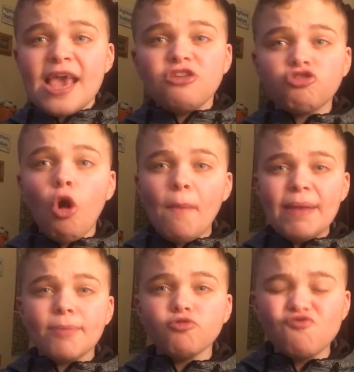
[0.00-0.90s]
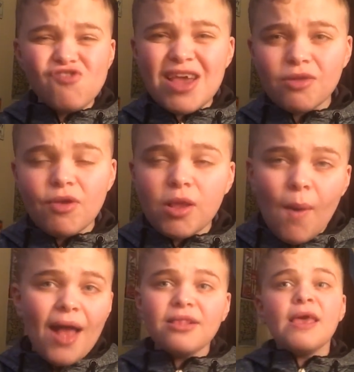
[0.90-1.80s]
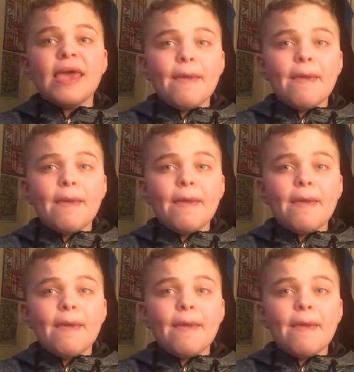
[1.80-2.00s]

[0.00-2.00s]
He's come in, done really, really well.